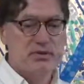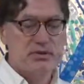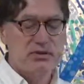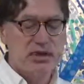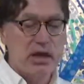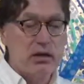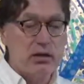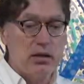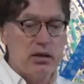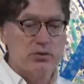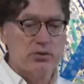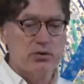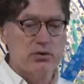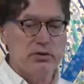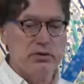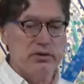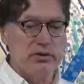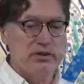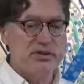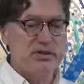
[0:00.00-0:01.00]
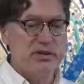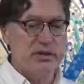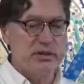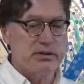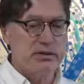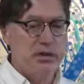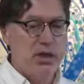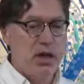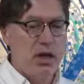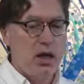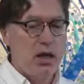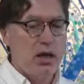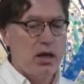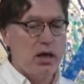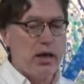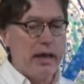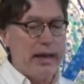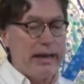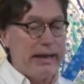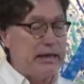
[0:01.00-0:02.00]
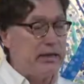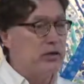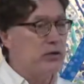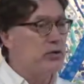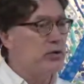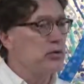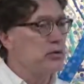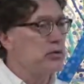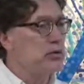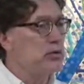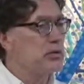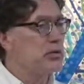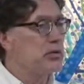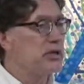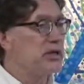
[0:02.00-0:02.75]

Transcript: psychological in this sense, anger,